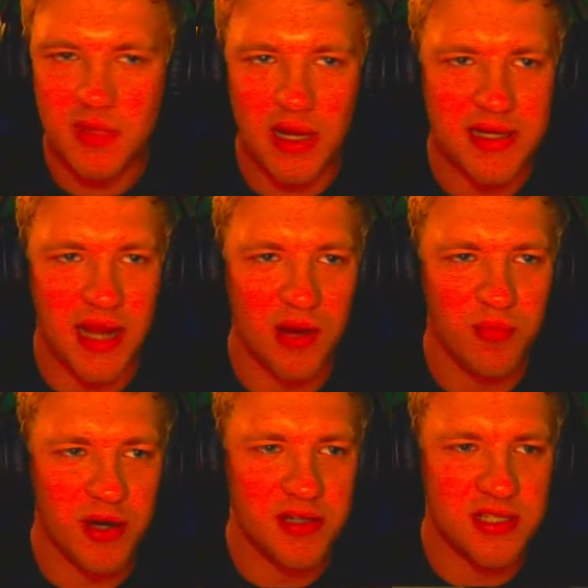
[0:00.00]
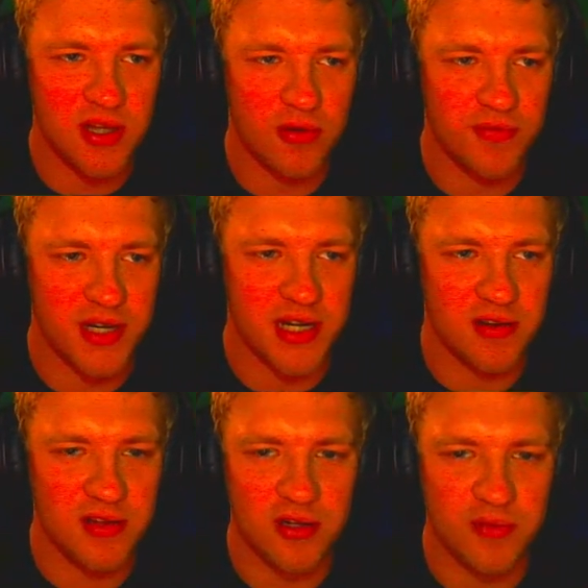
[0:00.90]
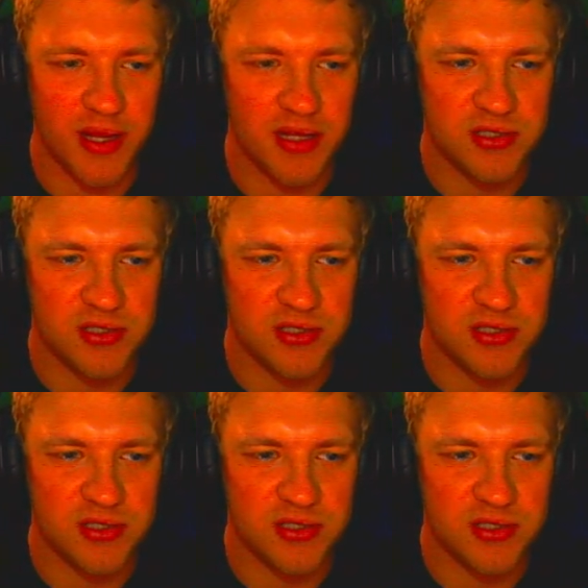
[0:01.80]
kind of wanted to go over here a little bit,